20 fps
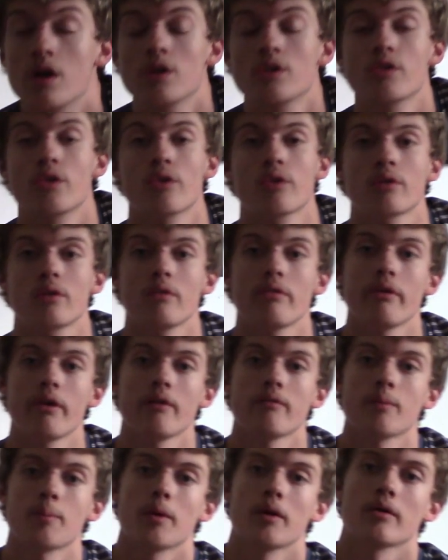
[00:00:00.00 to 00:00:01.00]
So the
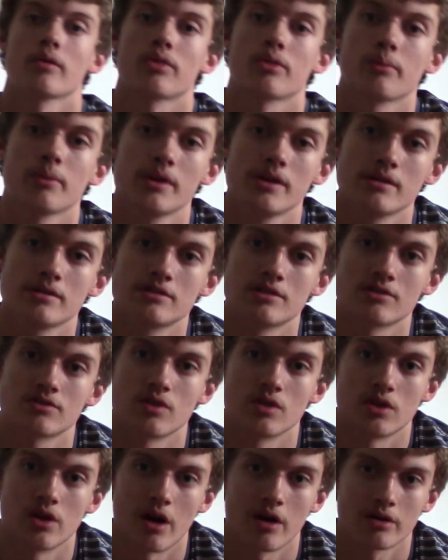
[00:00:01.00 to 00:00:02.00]
cliffhanger for part 3 is just
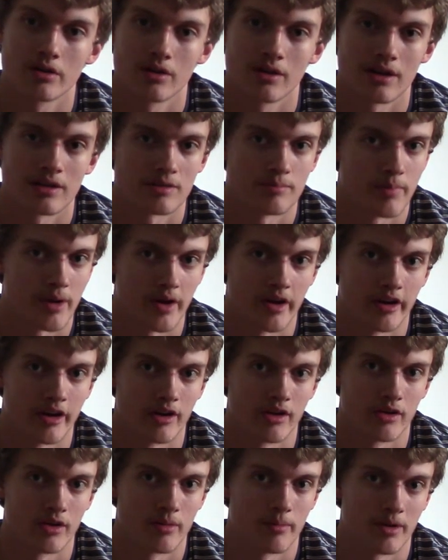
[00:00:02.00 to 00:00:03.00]
the Doctor gets buried
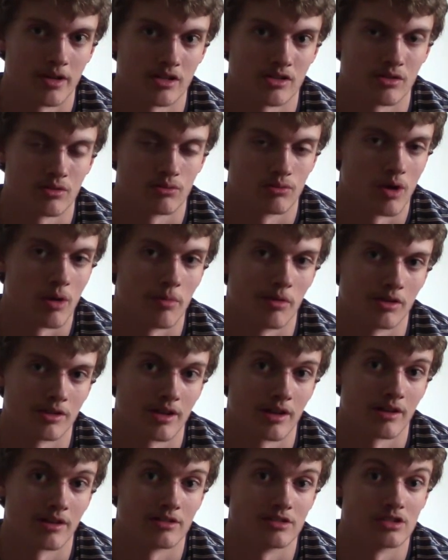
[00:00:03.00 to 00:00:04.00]
under a bunch of rubble
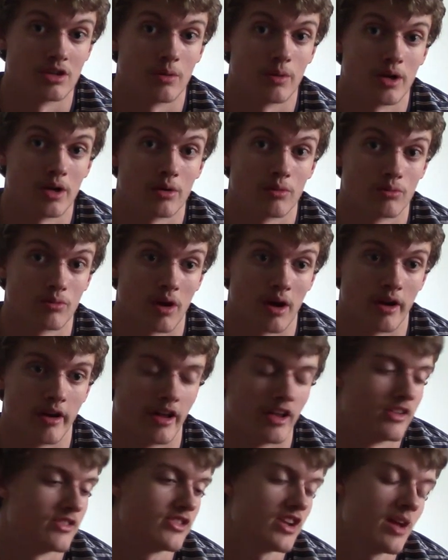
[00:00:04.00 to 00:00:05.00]
telling Zoe to run.
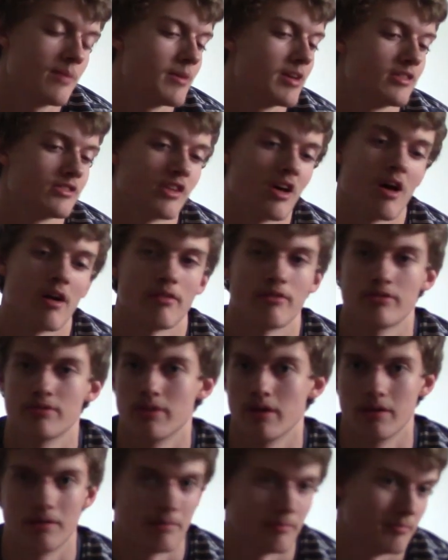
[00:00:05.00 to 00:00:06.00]
And Jamie's
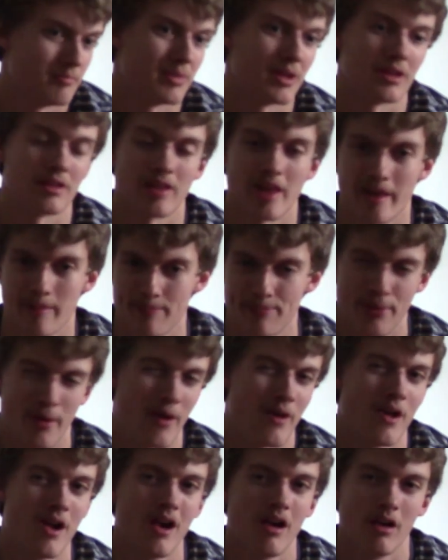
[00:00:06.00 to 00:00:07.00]
off being like,
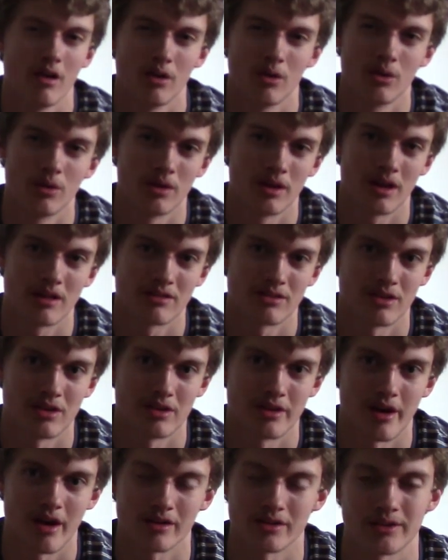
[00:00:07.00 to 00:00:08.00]
who needs the
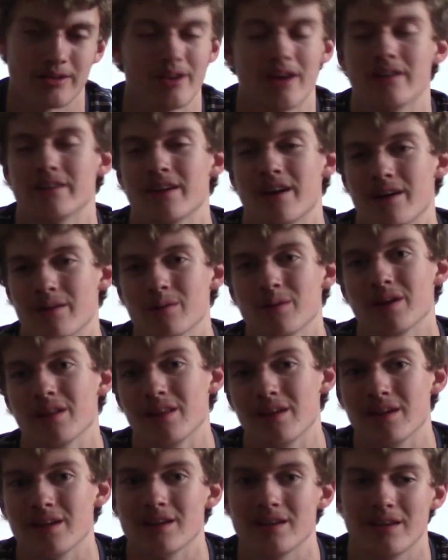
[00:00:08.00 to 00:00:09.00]
Doctor? Not
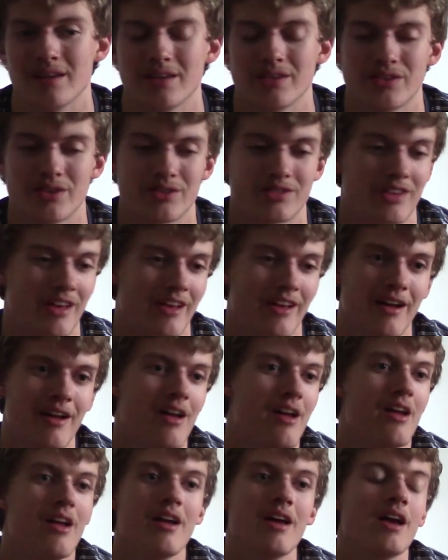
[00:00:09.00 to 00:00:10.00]
really. He's just like,
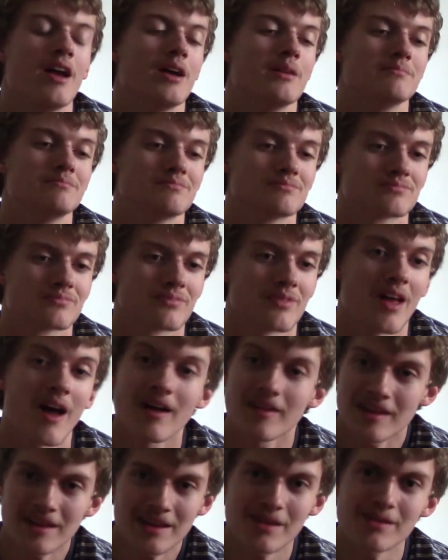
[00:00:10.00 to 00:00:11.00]

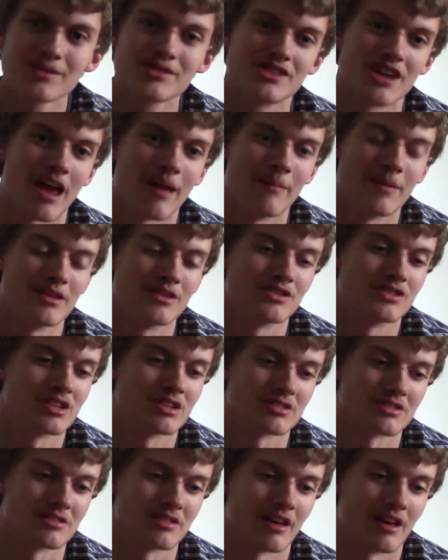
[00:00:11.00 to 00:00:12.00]
I like how Jamie's
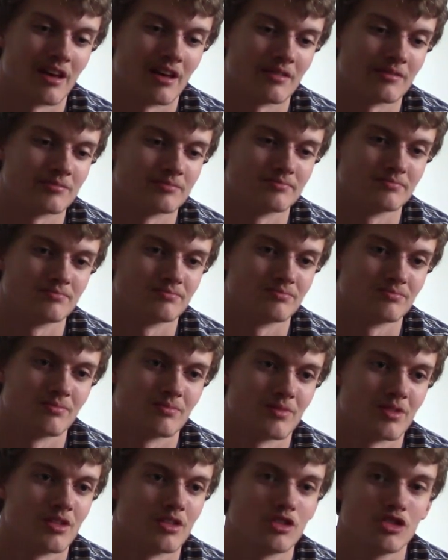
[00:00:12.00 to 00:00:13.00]
just like,
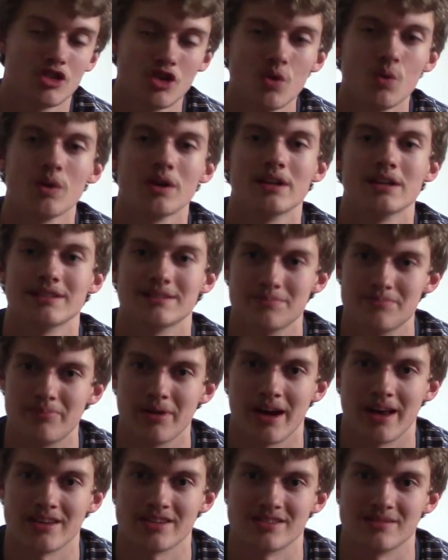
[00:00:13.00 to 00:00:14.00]
doing his
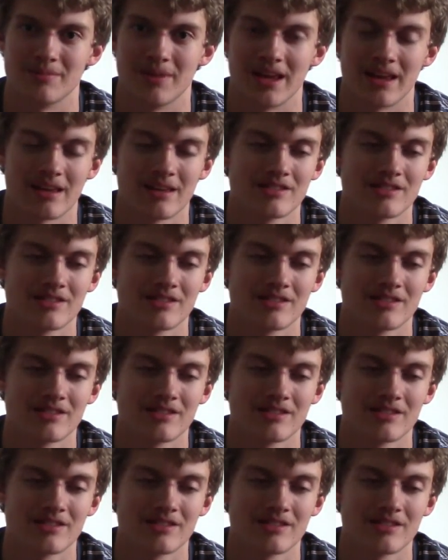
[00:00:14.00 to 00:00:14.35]
best, mate.